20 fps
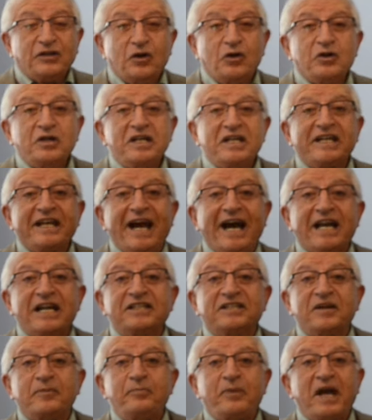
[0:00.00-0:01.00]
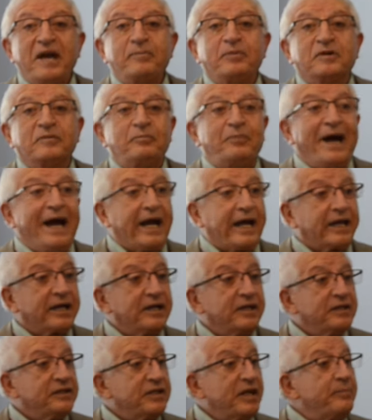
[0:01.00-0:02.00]
know he carried
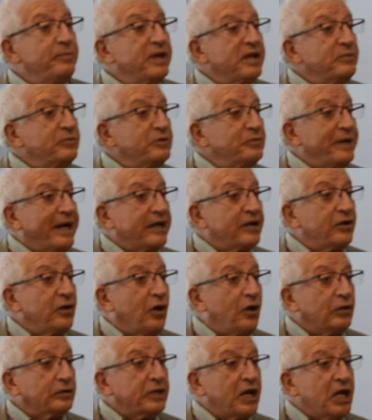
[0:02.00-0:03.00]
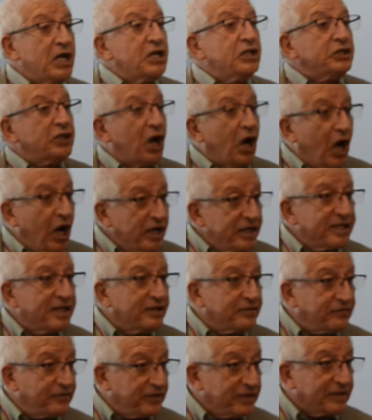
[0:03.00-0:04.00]
a paperback called The
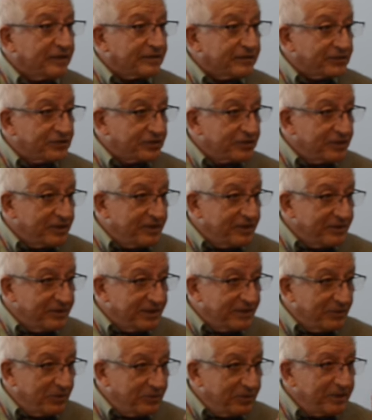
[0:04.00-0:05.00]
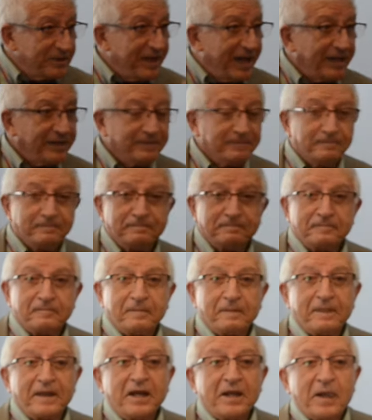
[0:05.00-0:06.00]
Onion Fields. Remember that?
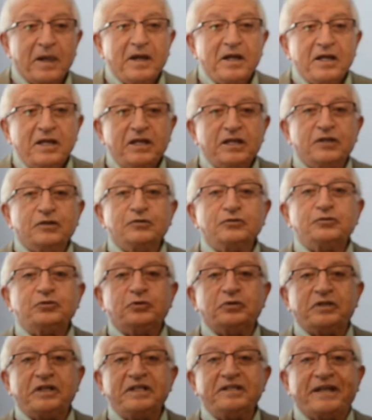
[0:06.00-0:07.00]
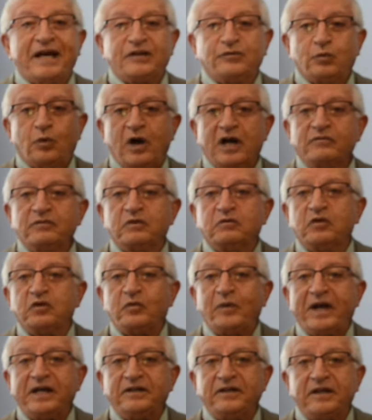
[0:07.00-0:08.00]
He used to read that while we were
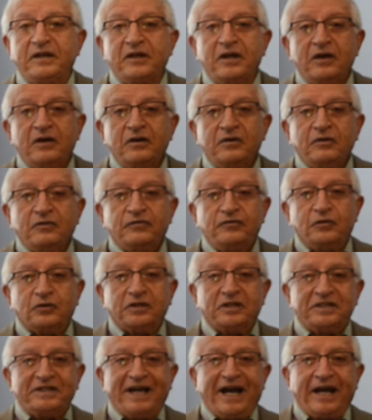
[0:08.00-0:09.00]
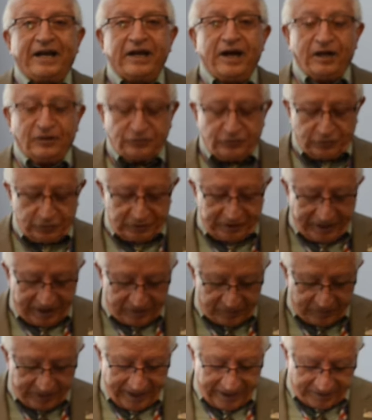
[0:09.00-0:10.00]
waiting for the tag out to
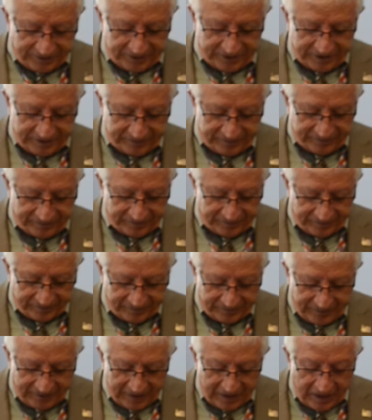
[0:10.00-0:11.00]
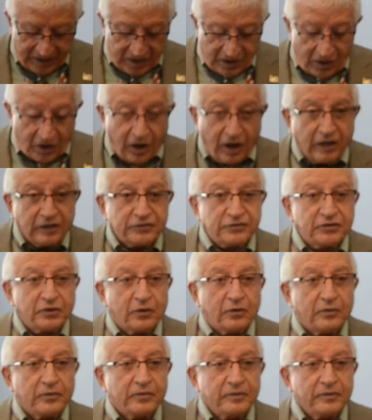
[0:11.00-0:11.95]
take place. Also,